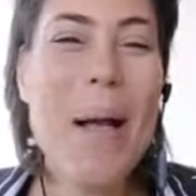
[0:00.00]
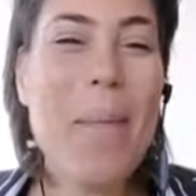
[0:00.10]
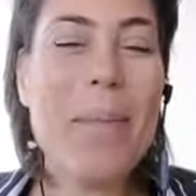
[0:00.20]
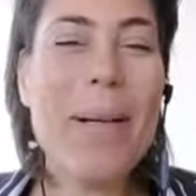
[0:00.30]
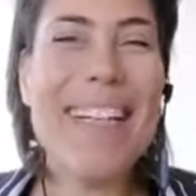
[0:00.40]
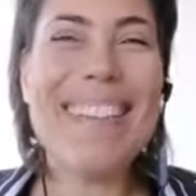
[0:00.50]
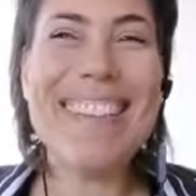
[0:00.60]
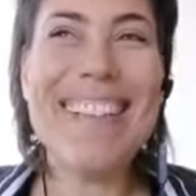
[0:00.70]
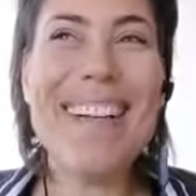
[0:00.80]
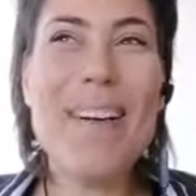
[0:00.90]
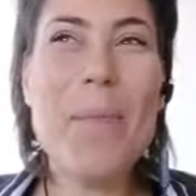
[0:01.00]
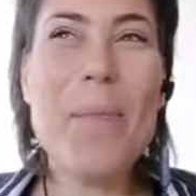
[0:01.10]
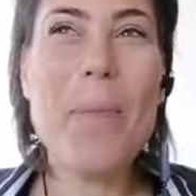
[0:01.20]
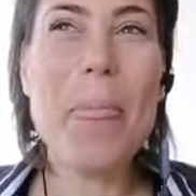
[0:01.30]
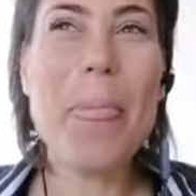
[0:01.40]
But
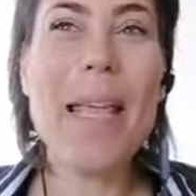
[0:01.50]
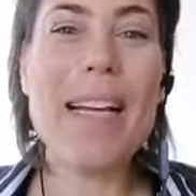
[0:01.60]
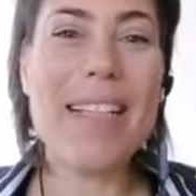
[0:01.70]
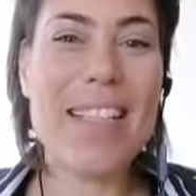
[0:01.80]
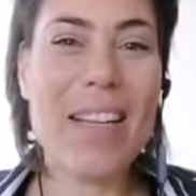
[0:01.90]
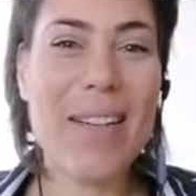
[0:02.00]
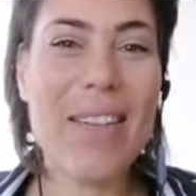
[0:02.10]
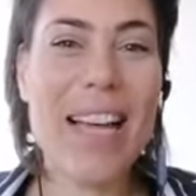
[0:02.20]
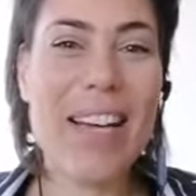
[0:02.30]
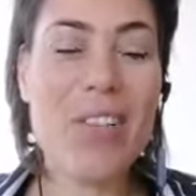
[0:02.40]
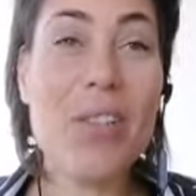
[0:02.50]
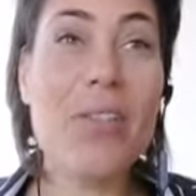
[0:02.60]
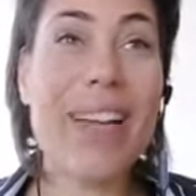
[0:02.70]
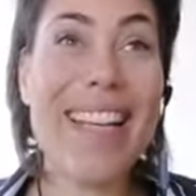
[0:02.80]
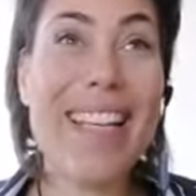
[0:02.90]
yeah, so the actual
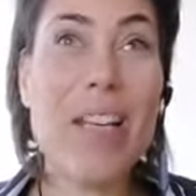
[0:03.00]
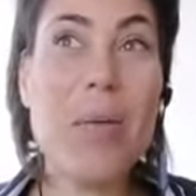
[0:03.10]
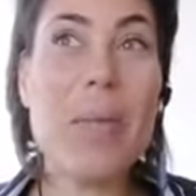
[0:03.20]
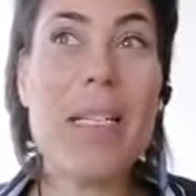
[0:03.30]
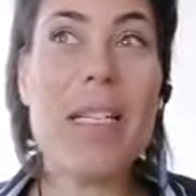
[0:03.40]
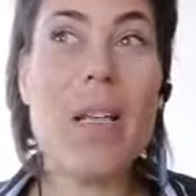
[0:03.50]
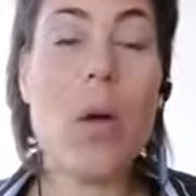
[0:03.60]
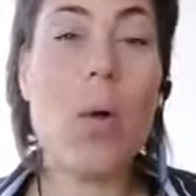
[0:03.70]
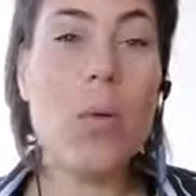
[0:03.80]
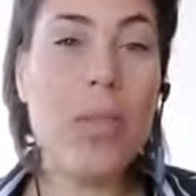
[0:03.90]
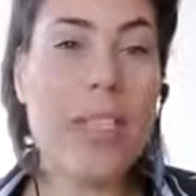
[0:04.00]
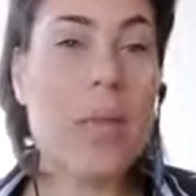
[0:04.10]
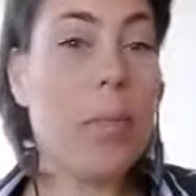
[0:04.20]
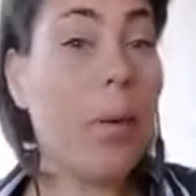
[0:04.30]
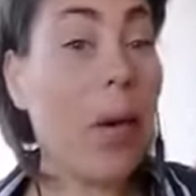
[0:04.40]
vacuum is the
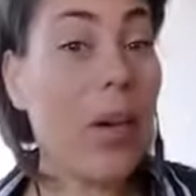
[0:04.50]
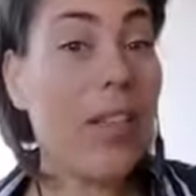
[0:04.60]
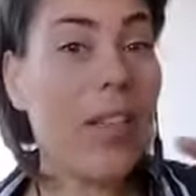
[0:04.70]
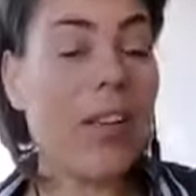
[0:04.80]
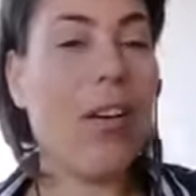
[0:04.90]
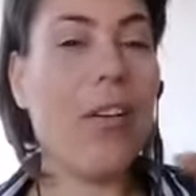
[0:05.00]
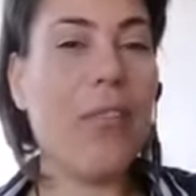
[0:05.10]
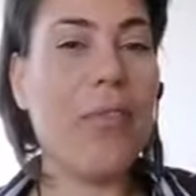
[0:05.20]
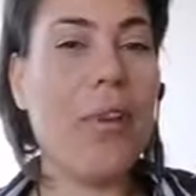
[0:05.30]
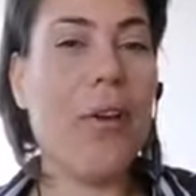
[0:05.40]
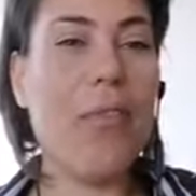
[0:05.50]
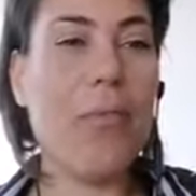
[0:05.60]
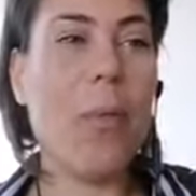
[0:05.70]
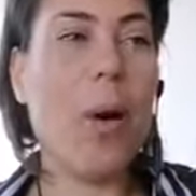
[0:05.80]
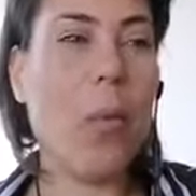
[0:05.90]
oldest part of
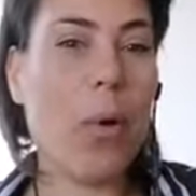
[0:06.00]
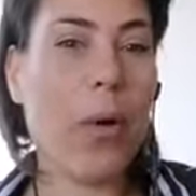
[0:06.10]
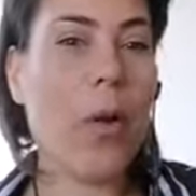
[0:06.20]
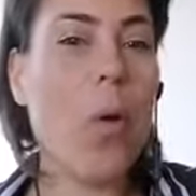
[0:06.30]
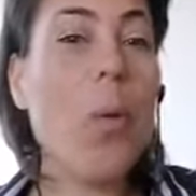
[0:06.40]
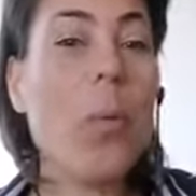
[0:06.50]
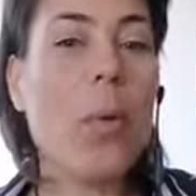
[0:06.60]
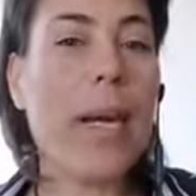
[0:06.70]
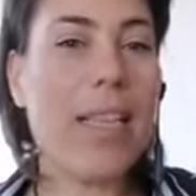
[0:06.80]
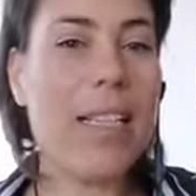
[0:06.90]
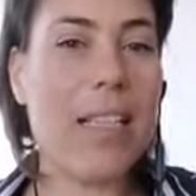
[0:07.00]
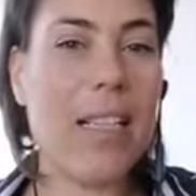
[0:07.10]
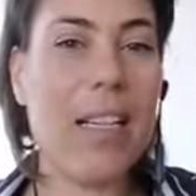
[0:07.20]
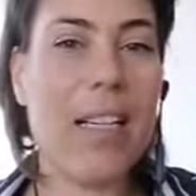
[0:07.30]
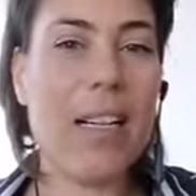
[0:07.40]
what we're
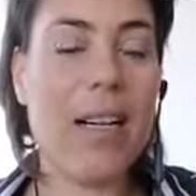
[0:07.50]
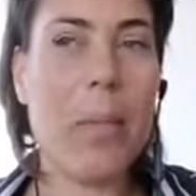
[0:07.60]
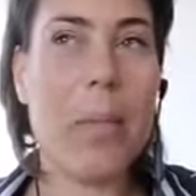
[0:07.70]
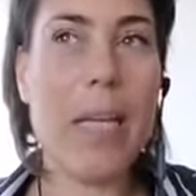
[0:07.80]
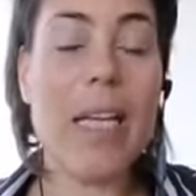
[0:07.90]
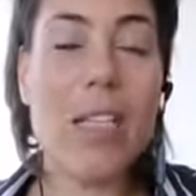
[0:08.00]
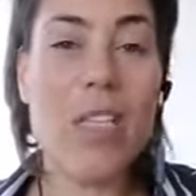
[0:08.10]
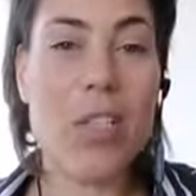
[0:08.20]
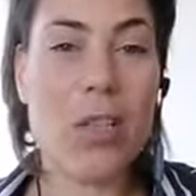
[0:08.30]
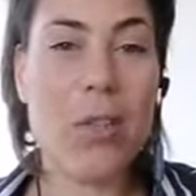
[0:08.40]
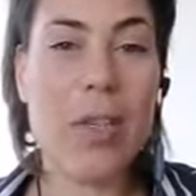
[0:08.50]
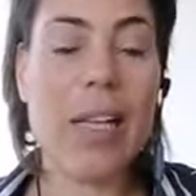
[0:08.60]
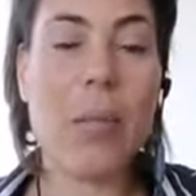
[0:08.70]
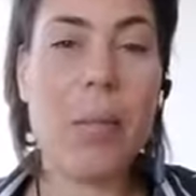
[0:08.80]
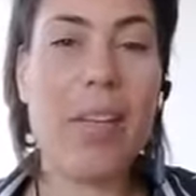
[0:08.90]
incorporating into the
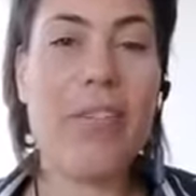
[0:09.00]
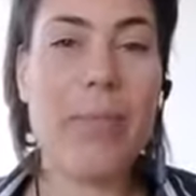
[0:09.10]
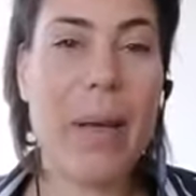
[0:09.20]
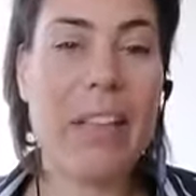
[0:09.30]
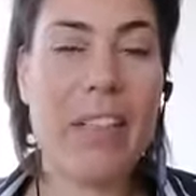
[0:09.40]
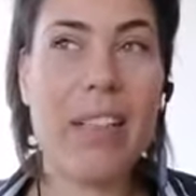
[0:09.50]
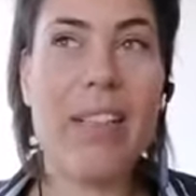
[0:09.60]
LPF method.